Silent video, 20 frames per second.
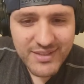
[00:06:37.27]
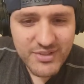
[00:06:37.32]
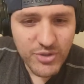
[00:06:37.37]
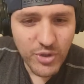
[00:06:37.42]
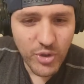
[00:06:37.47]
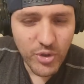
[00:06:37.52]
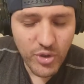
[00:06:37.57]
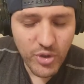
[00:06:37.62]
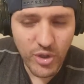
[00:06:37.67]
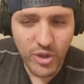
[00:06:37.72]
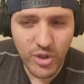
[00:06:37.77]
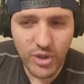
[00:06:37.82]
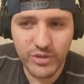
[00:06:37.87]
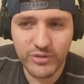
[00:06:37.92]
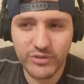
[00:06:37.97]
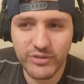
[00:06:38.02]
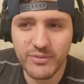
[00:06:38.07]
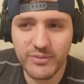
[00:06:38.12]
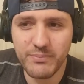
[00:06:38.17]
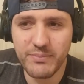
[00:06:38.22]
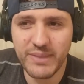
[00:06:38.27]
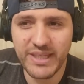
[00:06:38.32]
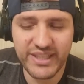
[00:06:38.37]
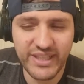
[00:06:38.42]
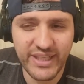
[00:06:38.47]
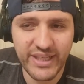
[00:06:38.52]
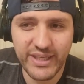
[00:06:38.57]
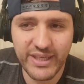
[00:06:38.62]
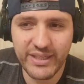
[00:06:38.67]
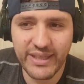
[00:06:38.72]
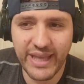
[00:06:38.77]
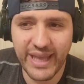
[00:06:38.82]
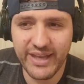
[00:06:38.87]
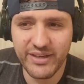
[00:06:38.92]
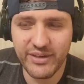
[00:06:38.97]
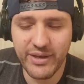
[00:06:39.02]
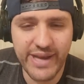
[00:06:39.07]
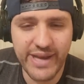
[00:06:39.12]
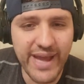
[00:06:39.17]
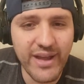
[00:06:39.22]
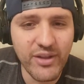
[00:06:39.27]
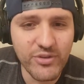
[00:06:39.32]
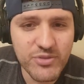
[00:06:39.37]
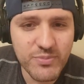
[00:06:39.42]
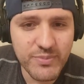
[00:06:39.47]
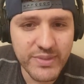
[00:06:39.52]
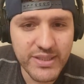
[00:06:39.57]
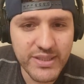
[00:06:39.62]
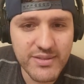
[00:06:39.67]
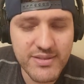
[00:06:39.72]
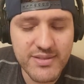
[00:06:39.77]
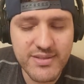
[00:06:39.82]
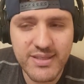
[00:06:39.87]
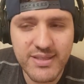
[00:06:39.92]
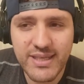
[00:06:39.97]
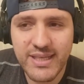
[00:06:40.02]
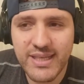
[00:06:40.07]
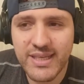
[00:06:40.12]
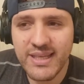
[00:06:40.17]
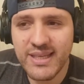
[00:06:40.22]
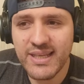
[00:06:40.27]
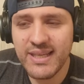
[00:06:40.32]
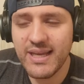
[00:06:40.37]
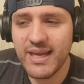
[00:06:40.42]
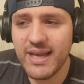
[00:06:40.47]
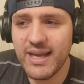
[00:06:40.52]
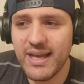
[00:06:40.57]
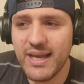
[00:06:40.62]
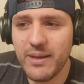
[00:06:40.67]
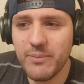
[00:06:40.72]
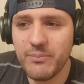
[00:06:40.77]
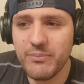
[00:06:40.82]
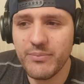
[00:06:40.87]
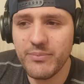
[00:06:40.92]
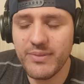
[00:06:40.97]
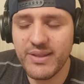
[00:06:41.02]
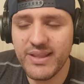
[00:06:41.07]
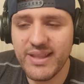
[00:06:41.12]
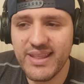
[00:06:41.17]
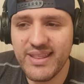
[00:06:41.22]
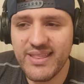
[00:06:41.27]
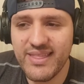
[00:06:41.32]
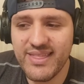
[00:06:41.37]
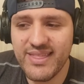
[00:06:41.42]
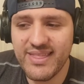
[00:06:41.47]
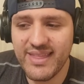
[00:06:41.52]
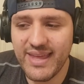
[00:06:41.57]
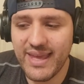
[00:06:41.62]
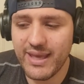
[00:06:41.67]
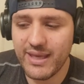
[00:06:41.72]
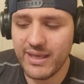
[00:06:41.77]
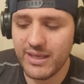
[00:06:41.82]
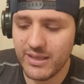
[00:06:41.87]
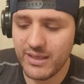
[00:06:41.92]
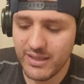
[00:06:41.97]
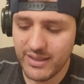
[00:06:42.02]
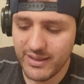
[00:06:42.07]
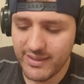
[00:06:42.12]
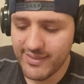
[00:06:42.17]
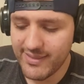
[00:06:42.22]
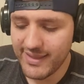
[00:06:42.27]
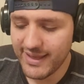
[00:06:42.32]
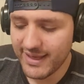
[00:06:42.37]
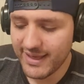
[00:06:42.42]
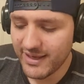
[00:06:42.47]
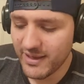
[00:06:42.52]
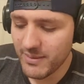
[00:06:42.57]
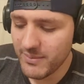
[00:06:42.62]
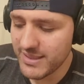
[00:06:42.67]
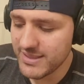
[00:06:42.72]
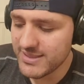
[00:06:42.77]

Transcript: so-called meeting and announcements, um, they they come.